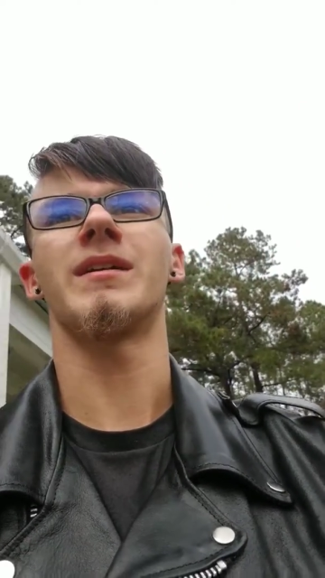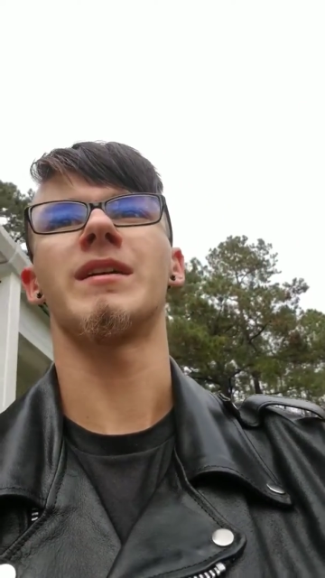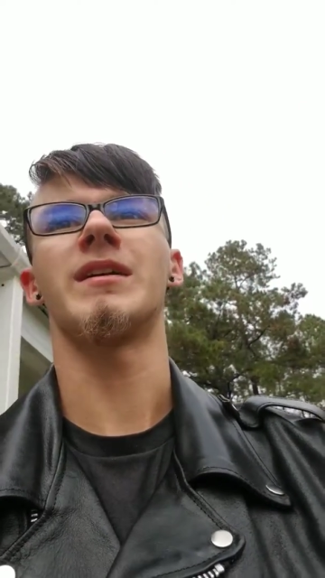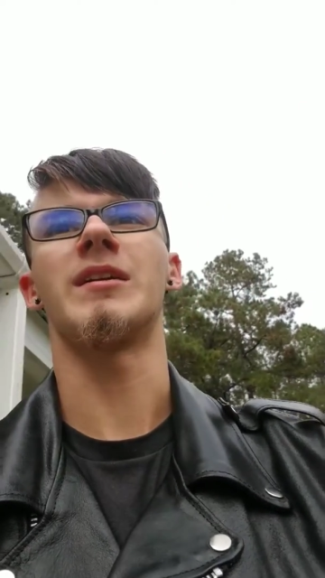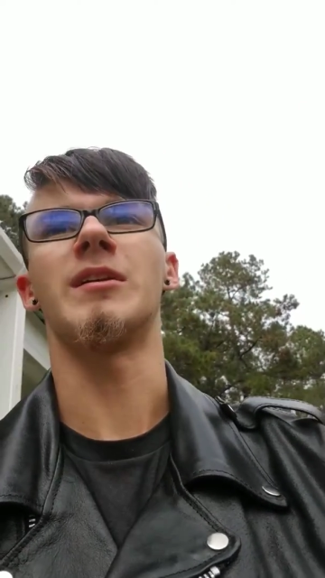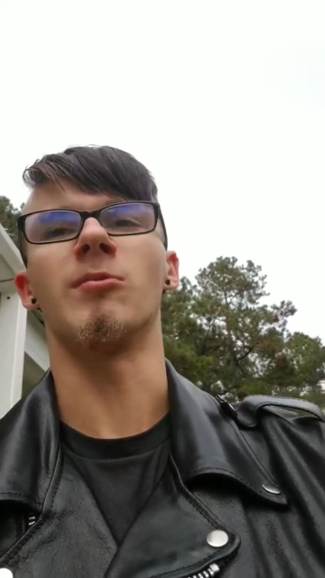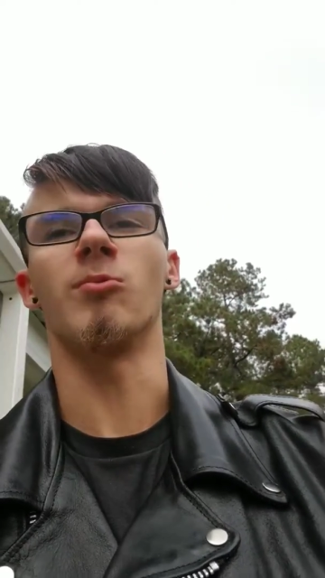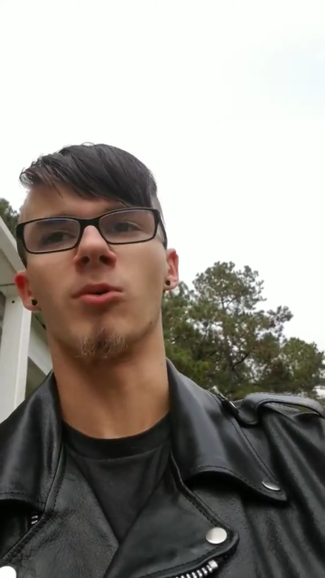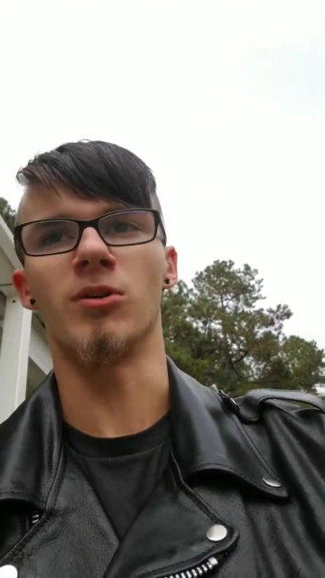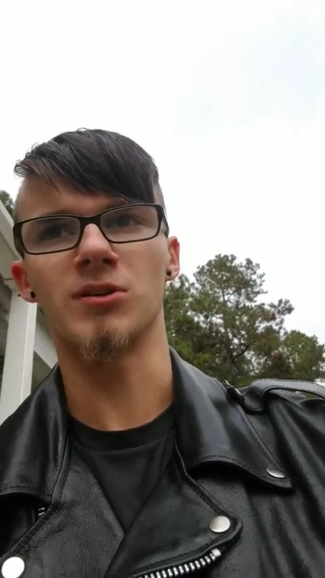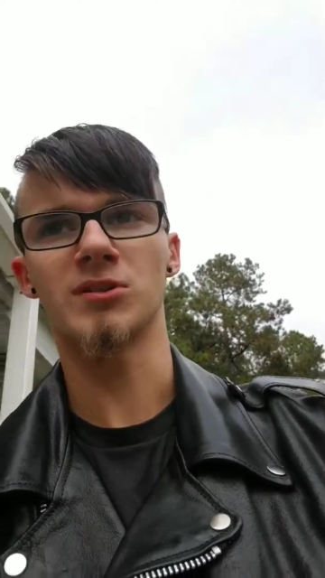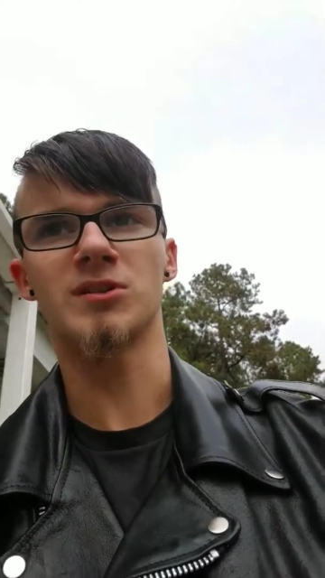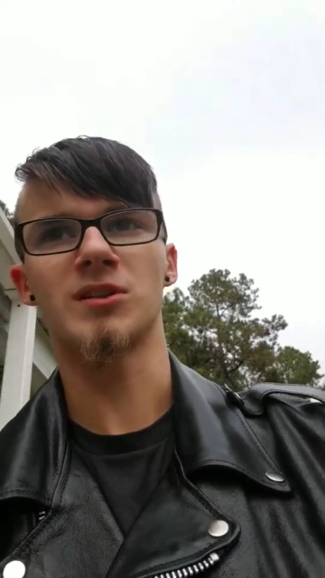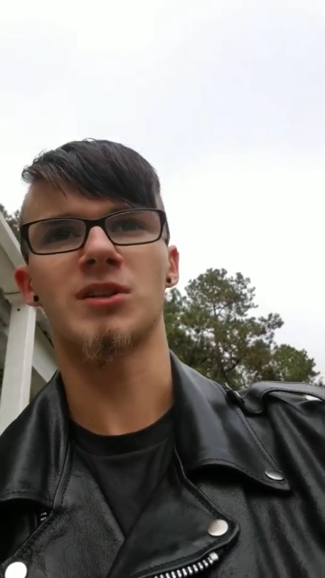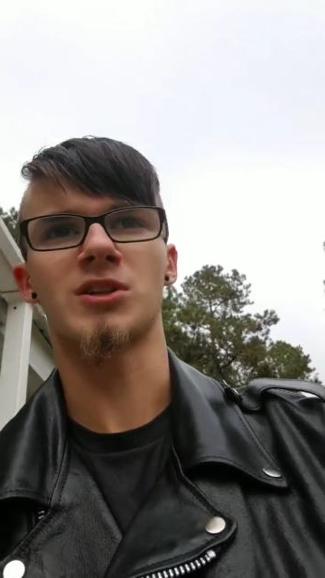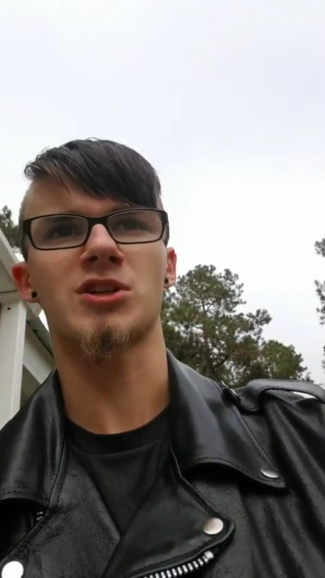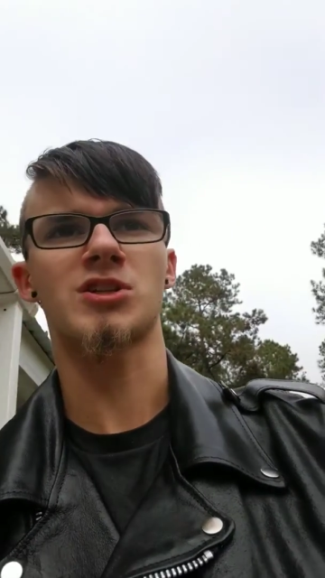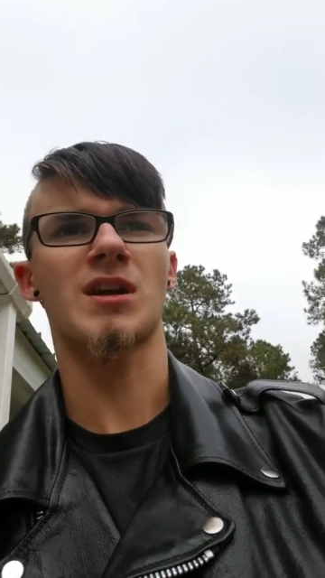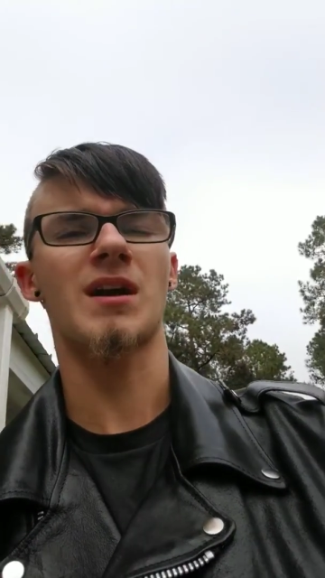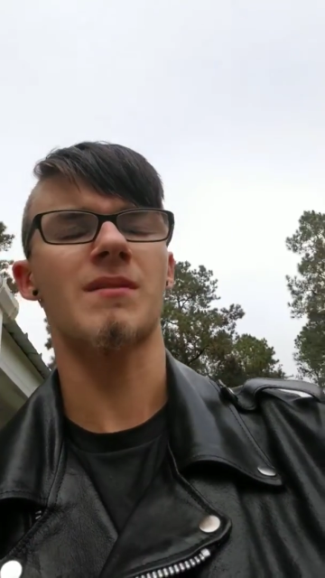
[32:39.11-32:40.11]
He works in a
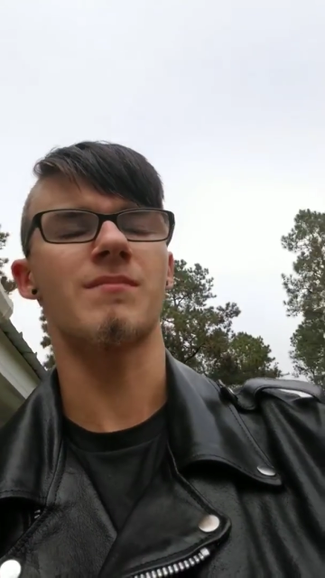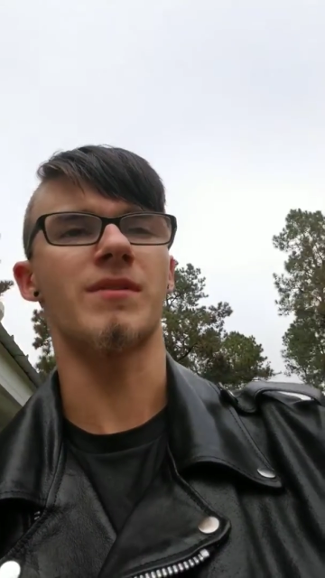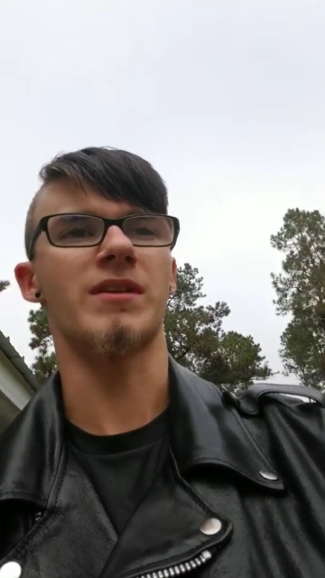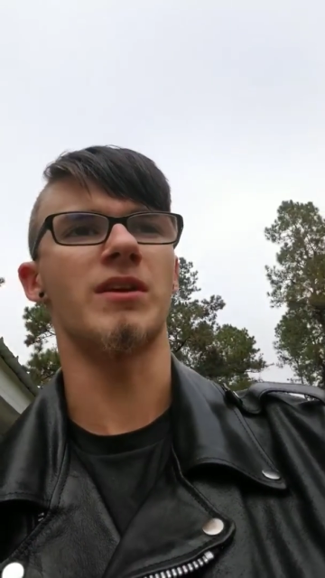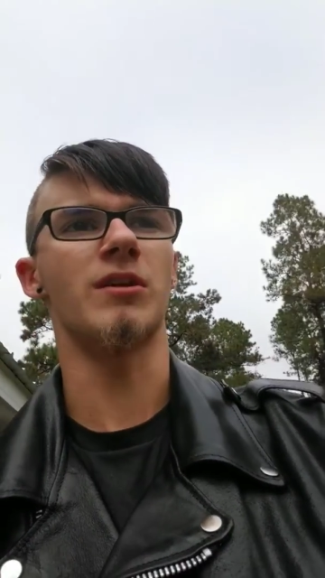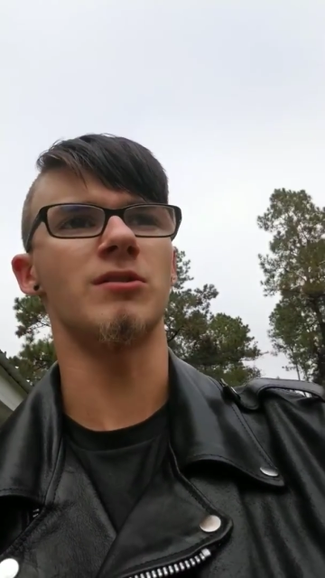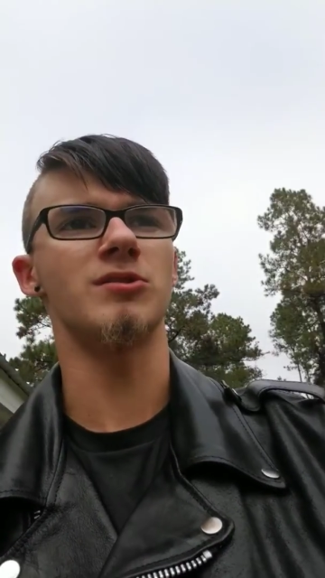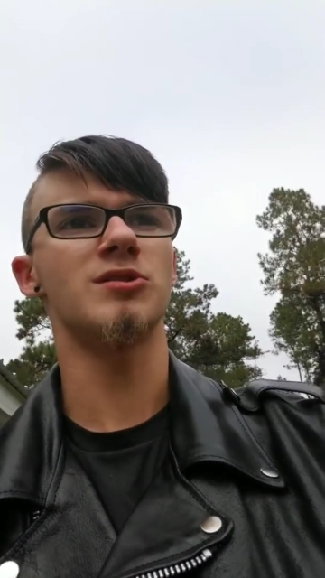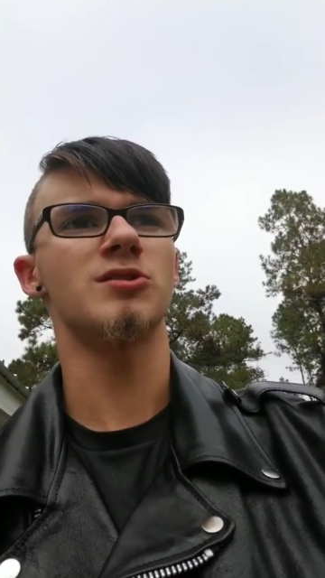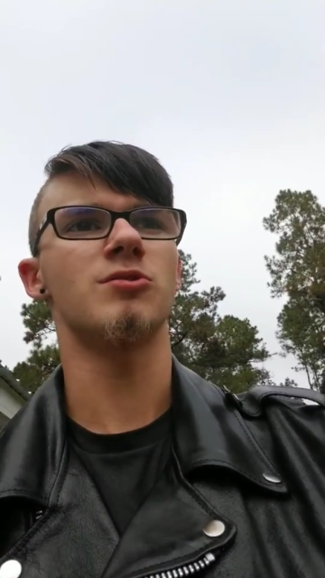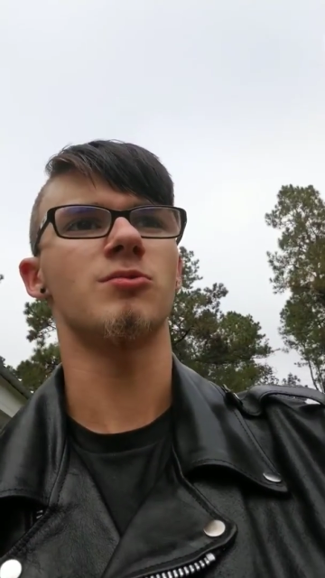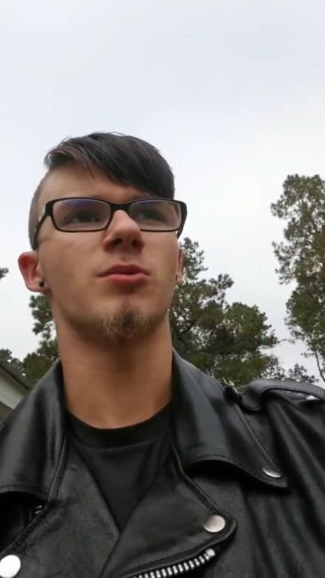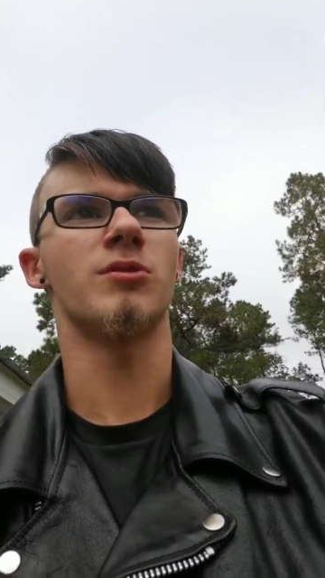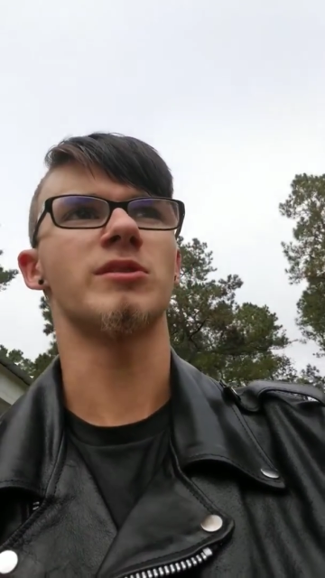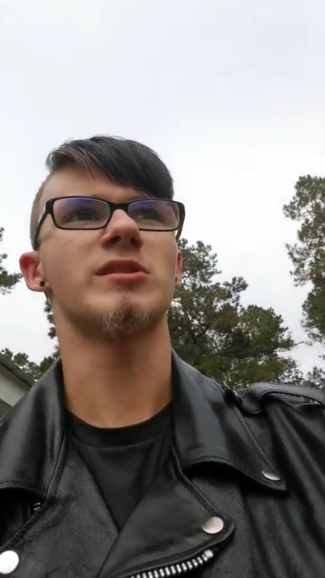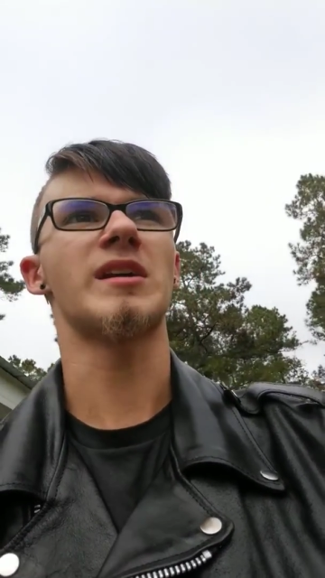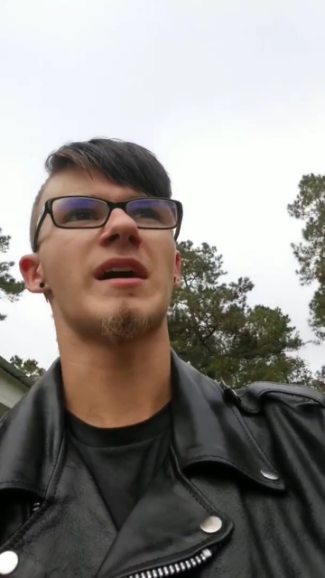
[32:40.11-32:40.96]
shop, but he also works